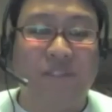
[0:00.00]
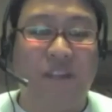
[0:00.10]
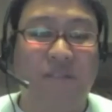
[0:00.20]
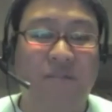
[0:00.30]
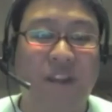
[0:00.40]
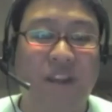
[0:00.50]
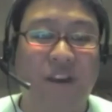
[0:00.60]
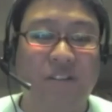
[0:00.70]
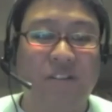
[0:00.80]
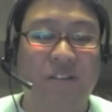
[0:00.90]
the committee
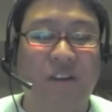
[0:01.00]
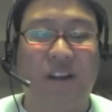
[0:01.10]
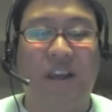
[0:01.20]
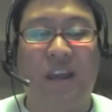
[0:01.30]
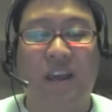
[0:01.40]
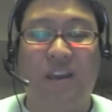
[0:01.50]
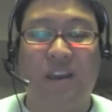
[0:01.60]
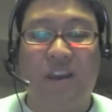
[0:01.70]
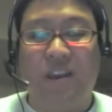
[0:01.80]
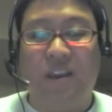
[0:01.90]
also thought, hey,
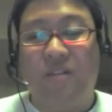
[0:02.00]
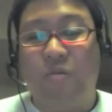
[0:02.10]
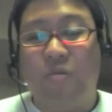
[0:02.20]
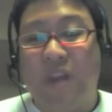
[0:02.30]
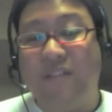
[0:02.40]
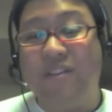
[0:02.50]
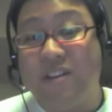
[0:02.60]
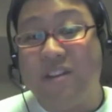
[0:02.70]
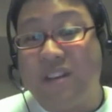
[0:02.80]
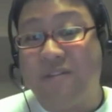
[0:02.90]
we have
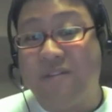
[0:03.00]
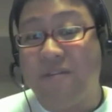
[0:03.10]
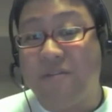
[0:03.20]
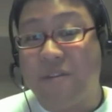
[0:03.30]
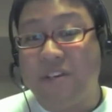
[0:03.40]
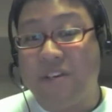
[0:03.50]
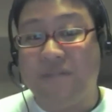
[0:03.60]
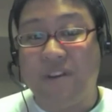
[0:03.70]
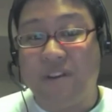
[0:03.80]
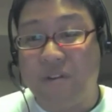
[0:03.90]
another team from
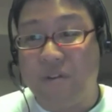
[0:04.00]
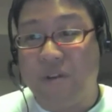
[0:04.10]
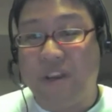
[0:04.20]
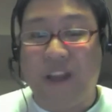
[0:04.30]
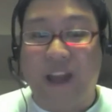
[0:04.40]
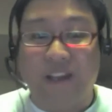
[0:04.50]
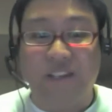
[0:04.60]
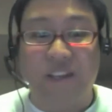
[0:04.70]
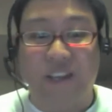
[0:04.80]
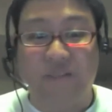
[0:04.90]
Fukushima who can
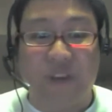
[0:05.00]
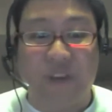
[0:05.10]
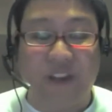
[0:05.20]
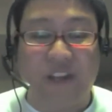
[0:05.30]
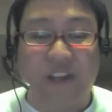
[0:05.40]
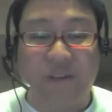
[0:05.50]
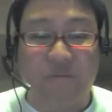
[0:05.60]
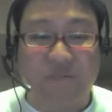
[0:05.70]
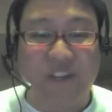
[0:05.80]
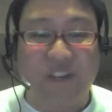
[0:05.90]
actually
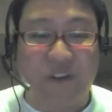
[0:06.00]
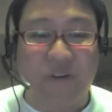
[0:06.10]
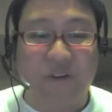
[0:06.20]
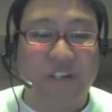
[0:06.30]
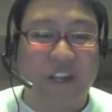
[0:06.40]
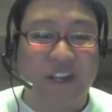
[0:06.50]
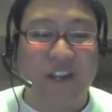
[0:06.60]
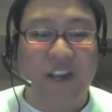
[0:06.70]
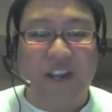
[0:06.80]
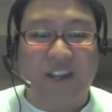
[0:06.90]
send to Koshien
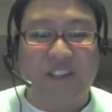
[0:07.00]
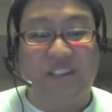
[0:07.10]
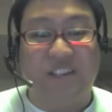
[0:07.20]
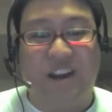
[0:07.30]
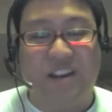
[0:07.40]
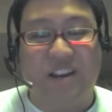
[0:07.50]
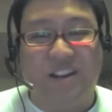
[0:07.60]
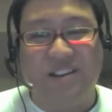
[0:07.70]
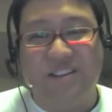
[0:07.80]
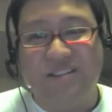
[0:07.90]
that's not,
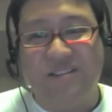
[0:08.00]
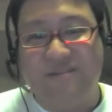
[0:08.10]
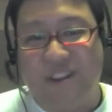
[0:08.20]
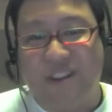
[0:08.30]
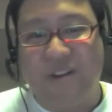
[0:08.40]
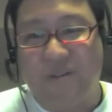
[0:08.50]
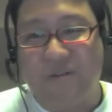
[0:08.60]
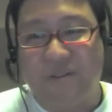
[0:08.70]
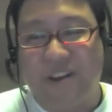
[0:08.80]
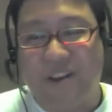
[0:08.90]
you
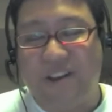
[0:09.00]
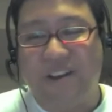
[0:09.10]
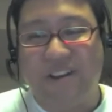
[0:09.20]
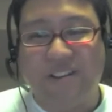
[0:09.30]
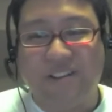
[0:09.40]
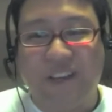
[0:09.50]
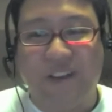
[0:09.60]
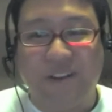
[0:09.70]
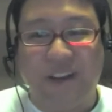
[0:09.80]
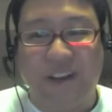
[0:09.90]
know,
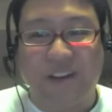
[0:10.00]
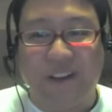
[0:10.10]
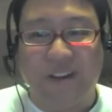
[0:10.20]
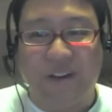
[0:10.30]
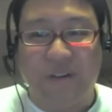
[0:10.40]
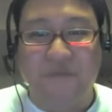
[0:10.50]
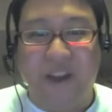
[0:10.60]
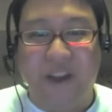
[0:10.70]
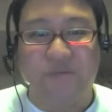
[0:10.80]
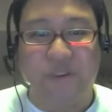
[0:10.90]
Seiko Gakuin. You know, we
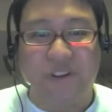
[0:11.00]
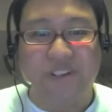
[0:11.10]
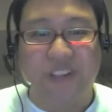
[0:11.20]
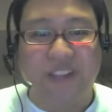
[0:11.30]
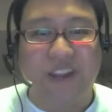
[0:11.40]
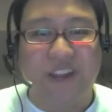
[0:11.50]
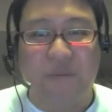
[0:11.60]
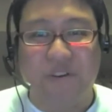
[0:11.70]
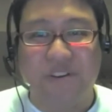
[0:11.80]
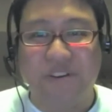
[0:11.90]
might as well take that
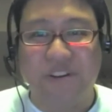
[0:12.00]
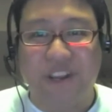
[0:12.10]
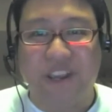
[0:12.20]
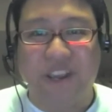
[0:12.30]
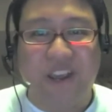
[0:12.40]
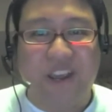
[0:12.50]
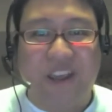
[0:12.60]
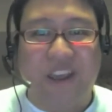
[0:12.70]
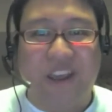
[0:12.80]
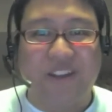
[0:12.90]
opportunity
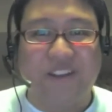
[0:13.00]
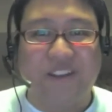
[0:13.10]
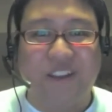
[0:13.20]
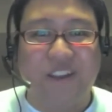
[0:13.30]
and